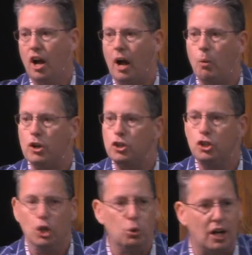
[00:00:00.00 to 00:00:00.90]
I want
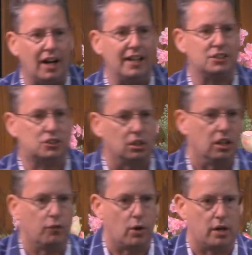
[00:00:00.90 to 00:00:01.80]
you guys to
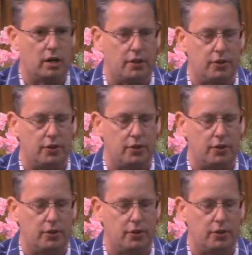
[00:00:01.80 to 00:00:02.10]
love one another.